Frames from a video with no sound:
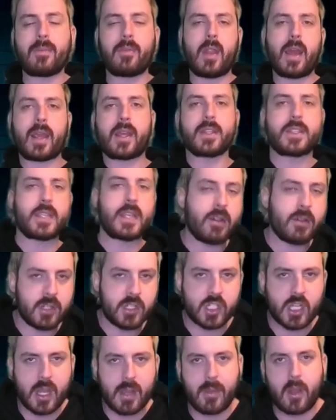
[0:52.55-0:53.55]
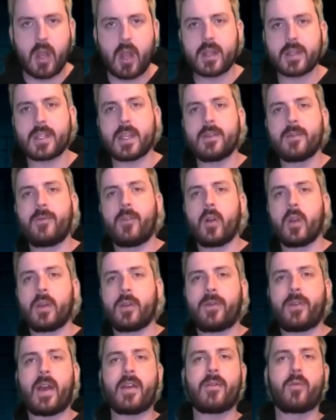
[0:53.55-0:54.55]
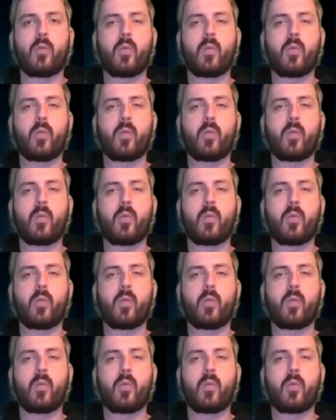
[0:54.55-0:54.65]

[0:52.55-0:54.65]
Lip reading: like it's Hiroshima 1945,